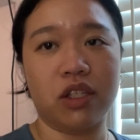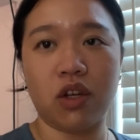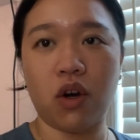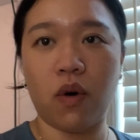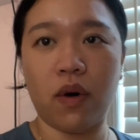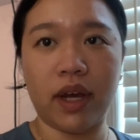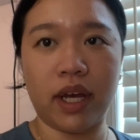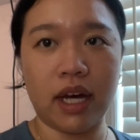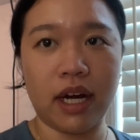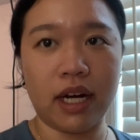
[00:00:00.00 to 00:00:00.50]

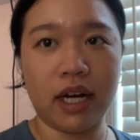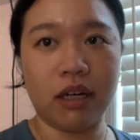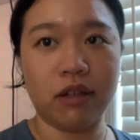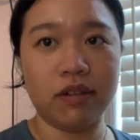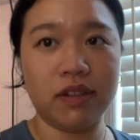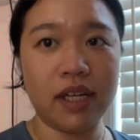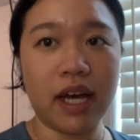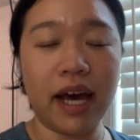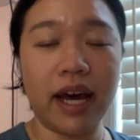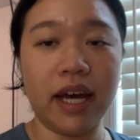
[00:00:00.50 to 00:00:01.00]
going on
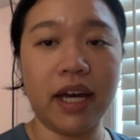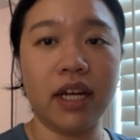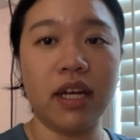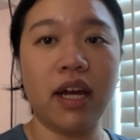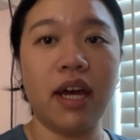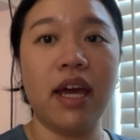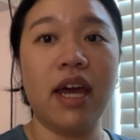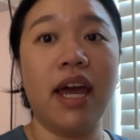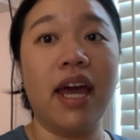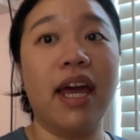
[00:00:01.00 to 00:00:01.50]
outside.
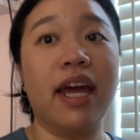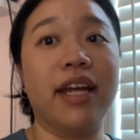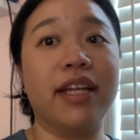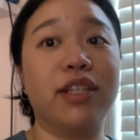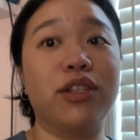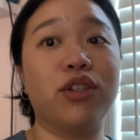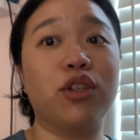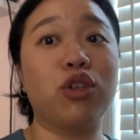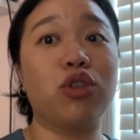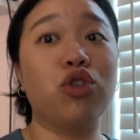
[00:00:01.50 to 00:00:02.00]

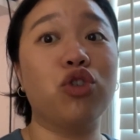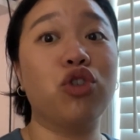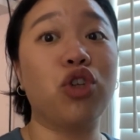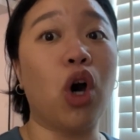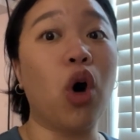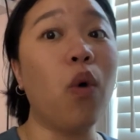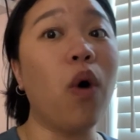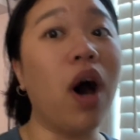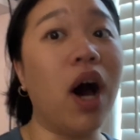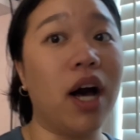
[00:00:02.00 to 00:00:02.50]
It's
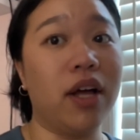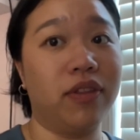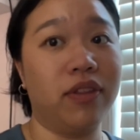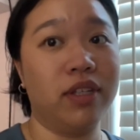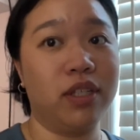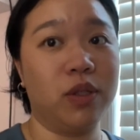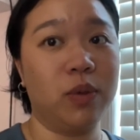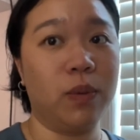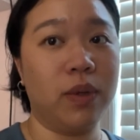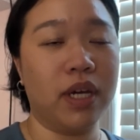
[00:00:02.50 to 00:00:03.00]
so hot
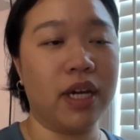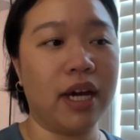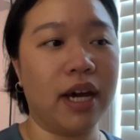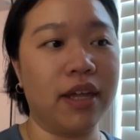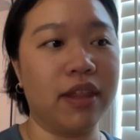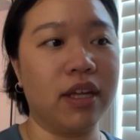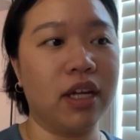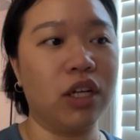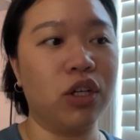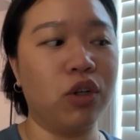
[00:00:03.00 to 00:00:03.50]
this week. I
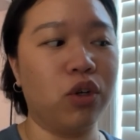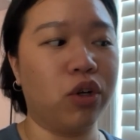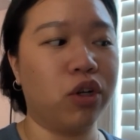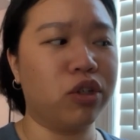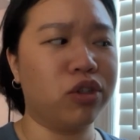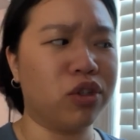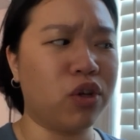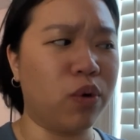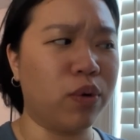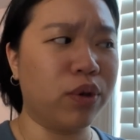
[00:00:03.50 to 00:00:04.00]
think New
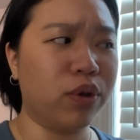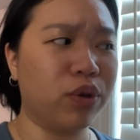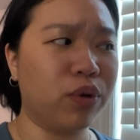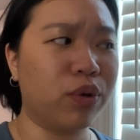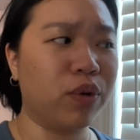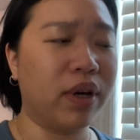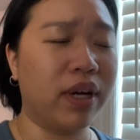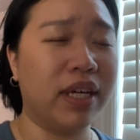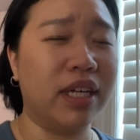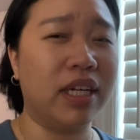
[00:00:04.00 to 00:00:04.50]
York's going
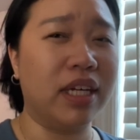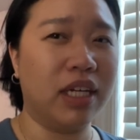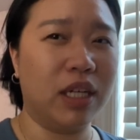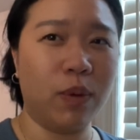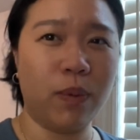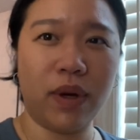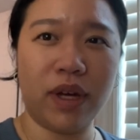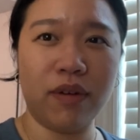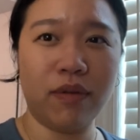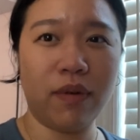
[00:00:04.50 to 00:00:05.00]
through a heat
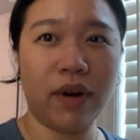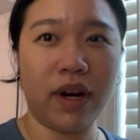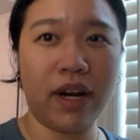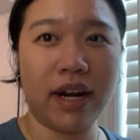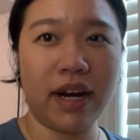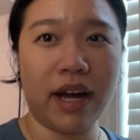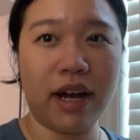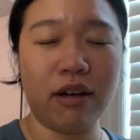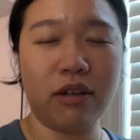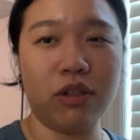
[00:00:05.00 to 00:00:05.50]
wave right
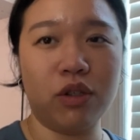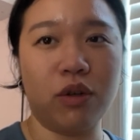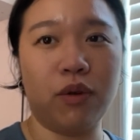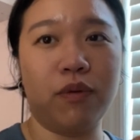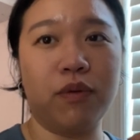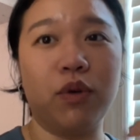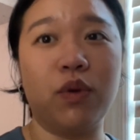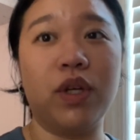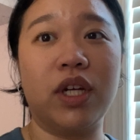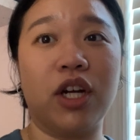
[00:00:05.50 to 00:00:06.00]
now. So if
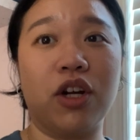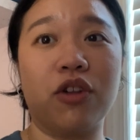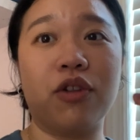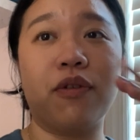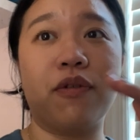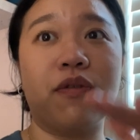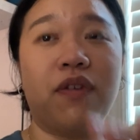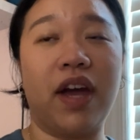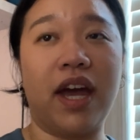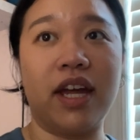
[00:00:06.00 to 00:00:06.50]
you hear the
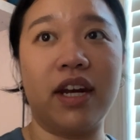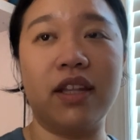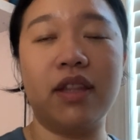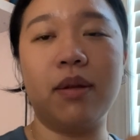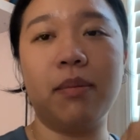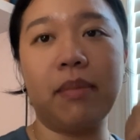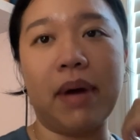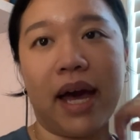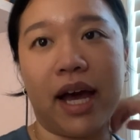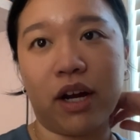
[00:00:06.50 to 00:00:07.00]
fan in the
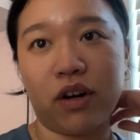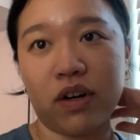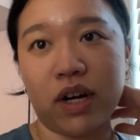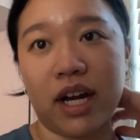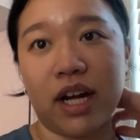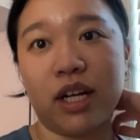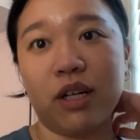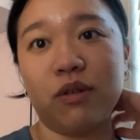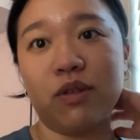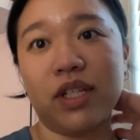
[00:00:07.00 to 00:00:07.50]

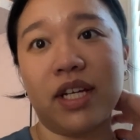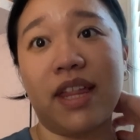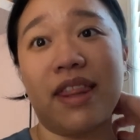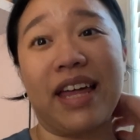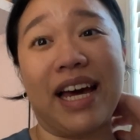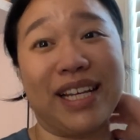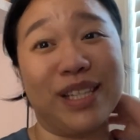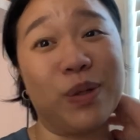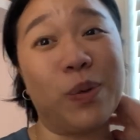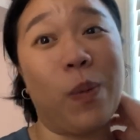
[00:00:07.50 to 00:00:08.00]
background,
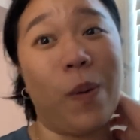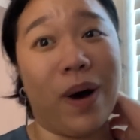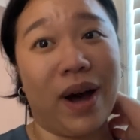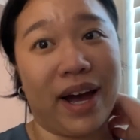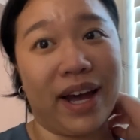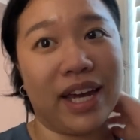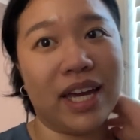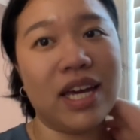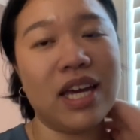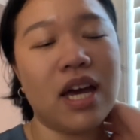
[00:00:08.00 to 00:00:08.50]
that's
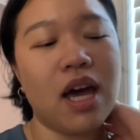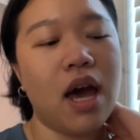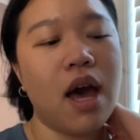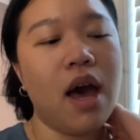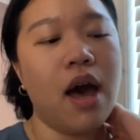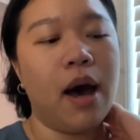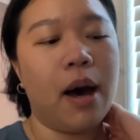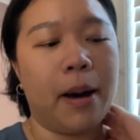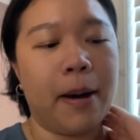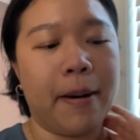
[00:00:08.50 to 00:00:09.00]
why.
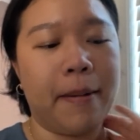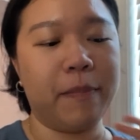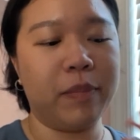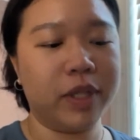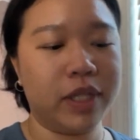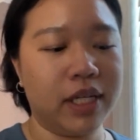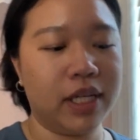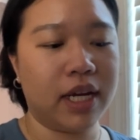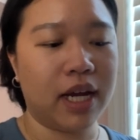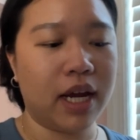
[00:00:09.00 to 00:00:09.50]
But
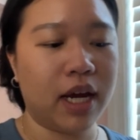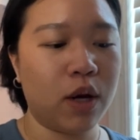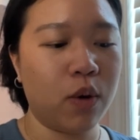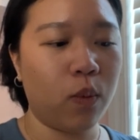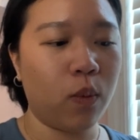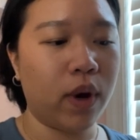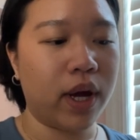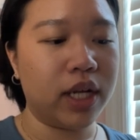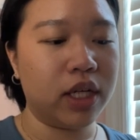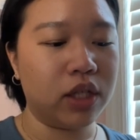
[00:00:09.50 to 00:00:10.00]
today I
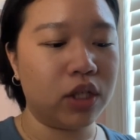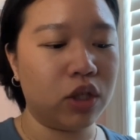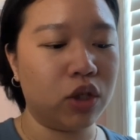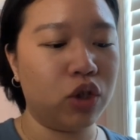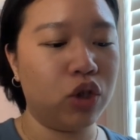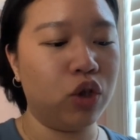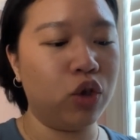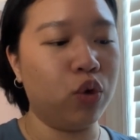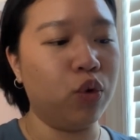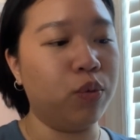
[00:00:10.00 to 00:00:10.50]
went
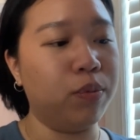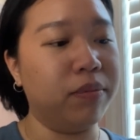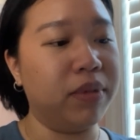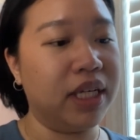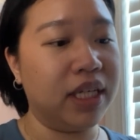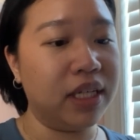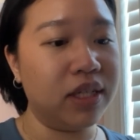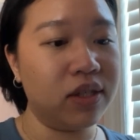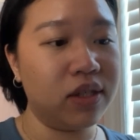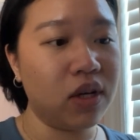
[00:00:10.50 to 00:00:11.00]
to
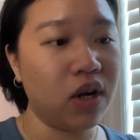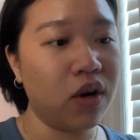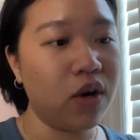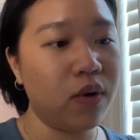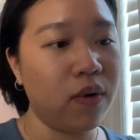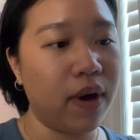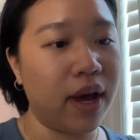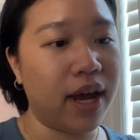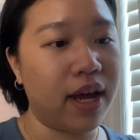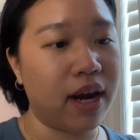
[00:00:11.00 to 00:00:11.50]

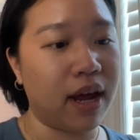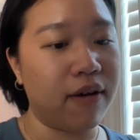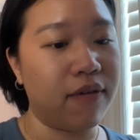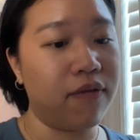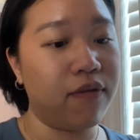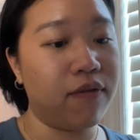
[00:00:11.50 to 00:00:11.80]
Miniso and I